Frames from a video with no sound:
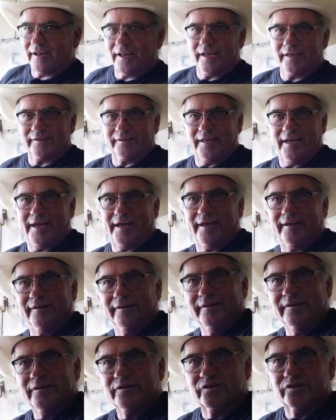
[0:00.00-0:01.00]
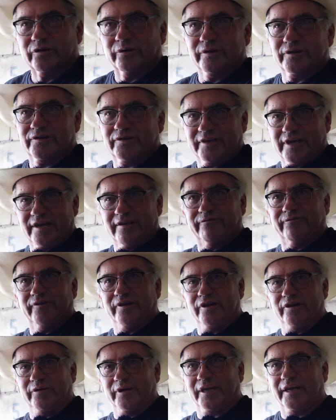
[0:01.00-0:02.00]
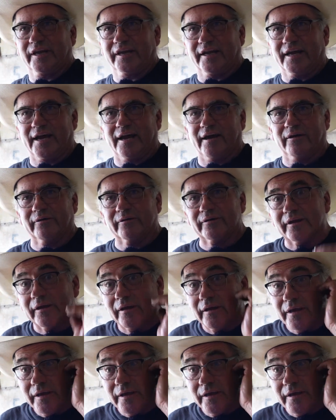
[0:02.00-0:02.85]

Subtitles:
like that, so it's safe for you to get out.